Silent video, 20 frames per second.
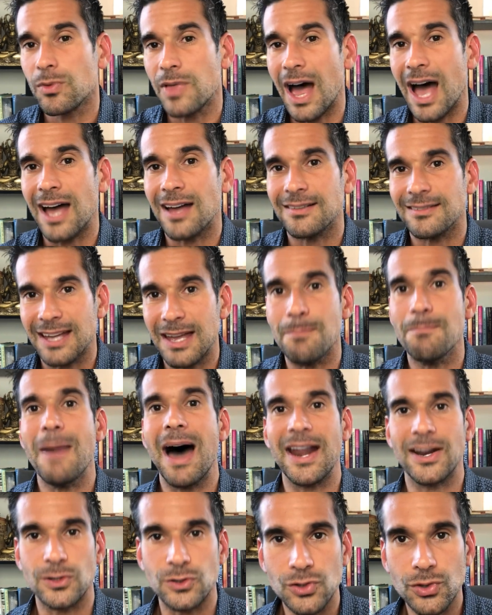that it
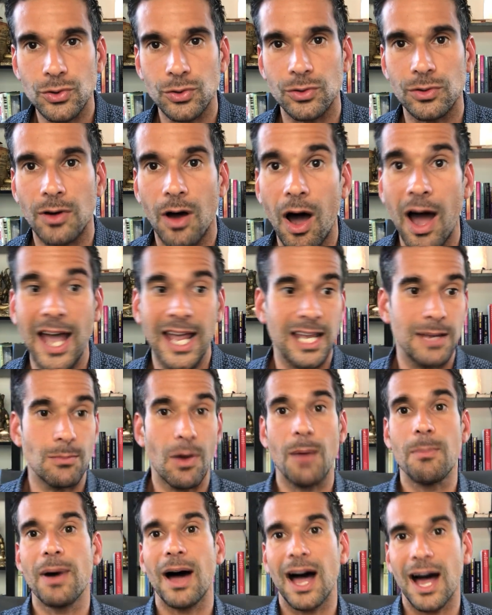mattered to, i.e.
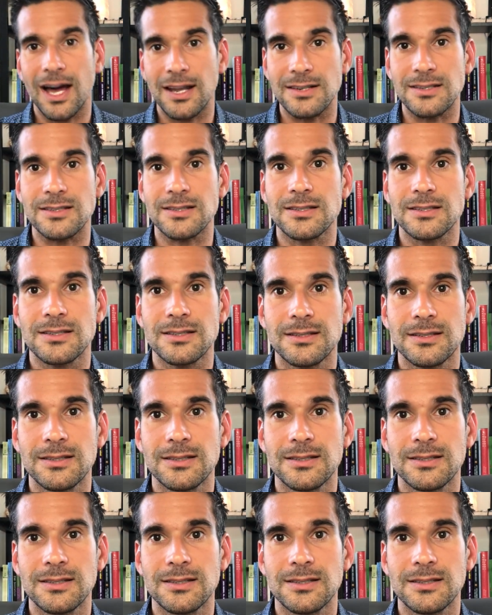my partners.